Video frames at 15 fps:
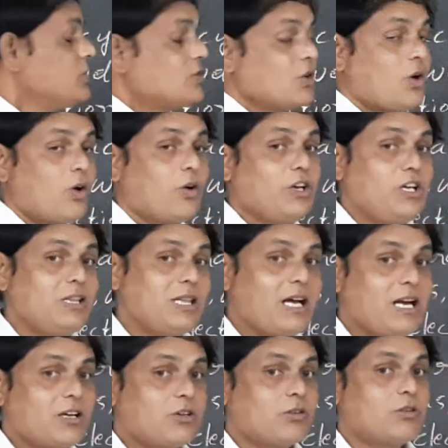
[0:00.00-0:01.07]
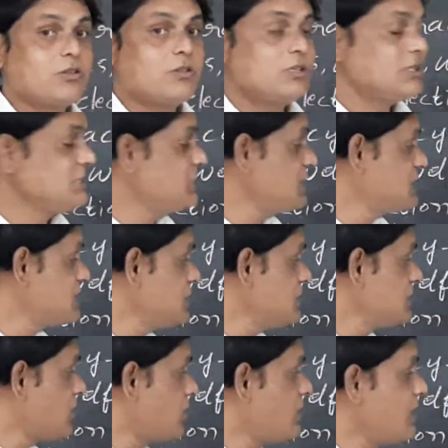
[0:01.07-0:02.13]
So in that
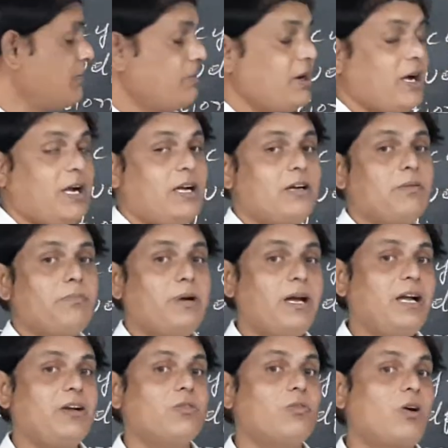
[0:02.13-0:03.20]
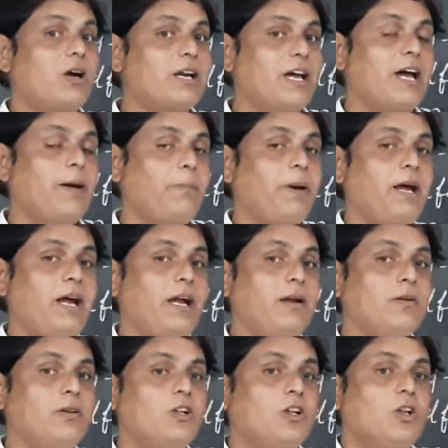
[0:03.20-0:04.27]
63rd amendment, what
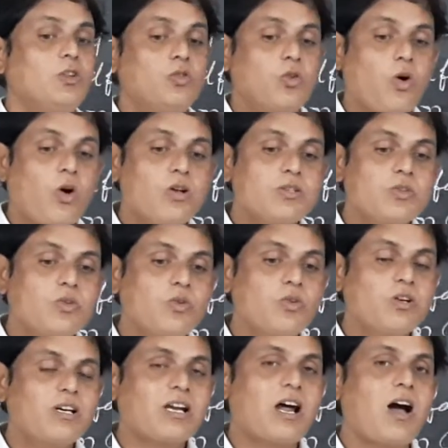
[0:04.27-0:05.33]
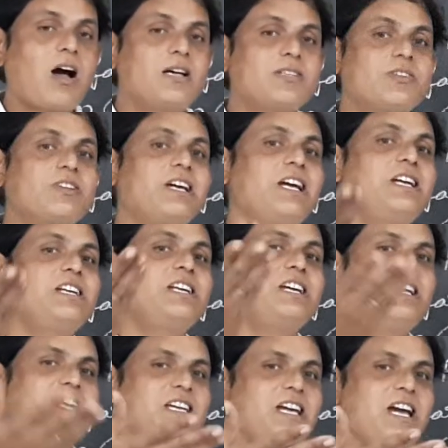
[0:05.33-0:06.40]
happened? Those who crossed
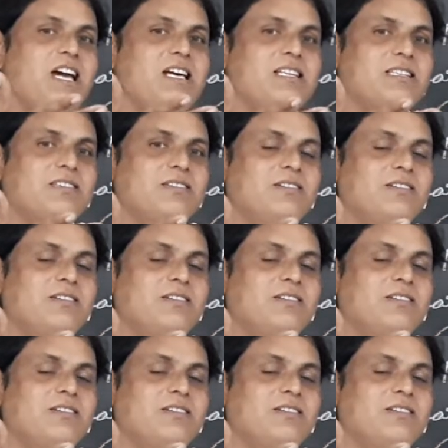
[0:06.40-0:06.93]
18 years,